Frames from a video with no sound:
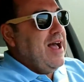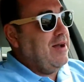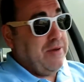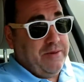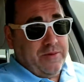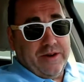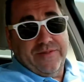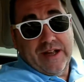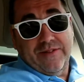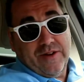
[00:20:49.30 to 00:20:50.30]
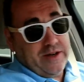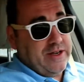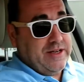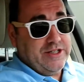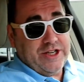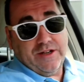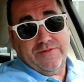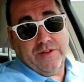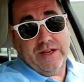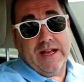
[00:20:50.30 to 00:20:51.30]
I probably wouldn't have done very good in jail
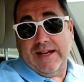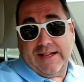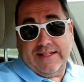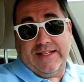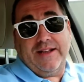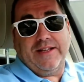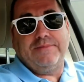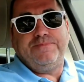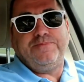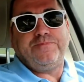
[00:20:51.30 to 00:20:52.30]
for the night, I can tell you.